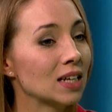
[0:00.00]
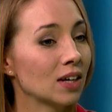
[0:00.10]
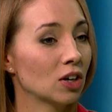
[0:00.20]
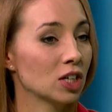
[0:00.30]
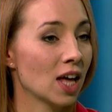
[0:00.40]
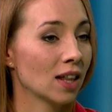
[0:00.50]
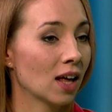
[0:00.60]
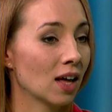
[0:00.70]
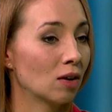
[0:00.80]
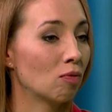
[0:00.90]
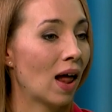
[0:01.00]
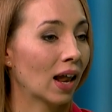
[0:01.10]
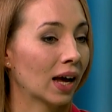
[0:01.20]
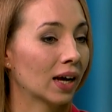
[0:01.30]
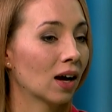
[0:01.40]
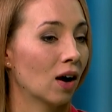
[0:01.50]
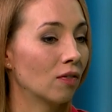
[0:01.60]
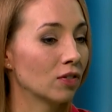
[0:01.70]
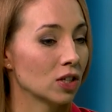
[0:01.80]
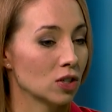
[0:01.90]
as I understand, the relic
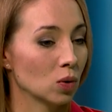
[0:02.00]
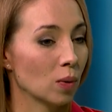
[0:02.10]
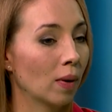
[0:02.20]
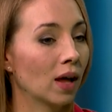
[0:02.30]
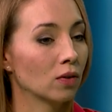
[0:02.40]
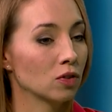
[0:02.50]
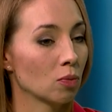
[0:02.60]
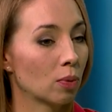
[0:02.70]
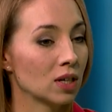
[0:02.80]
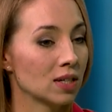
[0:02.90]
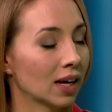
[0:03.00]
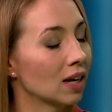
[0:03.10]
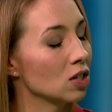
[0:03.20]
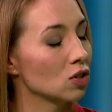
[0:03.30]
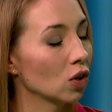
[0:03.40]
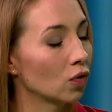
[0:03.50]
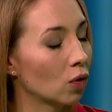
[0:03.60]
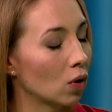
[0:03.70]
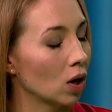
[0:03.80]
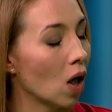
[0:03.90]
of the, so the blood of John Paul II is not
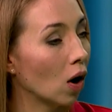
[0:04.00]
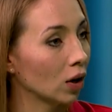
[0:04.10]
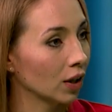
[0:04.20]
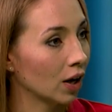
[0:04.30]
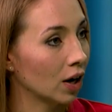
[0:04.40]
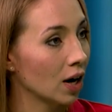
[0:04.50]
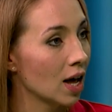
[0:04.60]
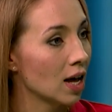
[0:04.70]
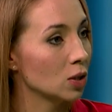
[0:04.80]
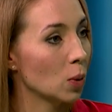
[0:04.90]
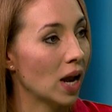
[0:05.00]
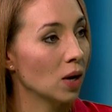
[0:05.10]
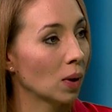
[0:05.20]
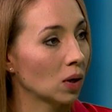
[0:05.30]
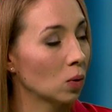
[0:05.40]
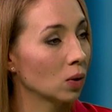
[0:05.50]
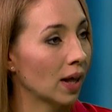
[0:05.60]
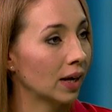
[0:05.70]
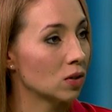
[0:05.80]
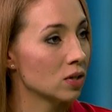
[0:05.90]
for long there. So anyone who would
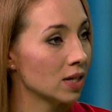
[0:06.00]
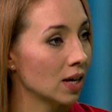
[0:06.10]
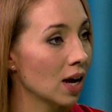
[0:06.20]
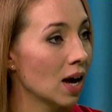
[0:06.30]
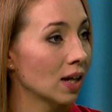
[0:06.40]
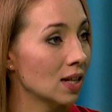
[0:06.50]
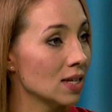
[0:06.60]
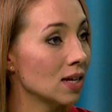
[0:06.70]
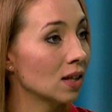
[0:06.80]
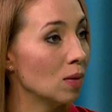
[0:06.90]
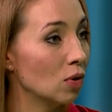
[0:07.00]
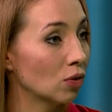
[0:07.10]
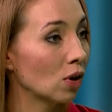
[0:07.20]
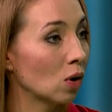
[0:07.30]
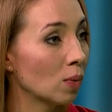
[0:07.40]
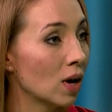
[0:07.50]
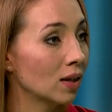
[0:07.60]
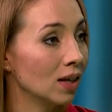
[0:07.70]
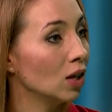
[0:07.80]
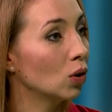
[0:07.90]
like to see this in the museum,
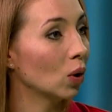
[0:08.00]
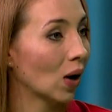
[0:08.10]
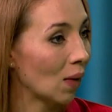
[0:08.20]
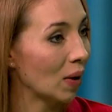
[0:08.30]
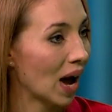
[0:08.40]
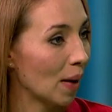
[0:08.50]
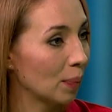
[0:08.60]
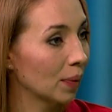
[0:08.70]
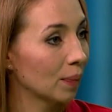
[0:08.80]
they need to hurry up.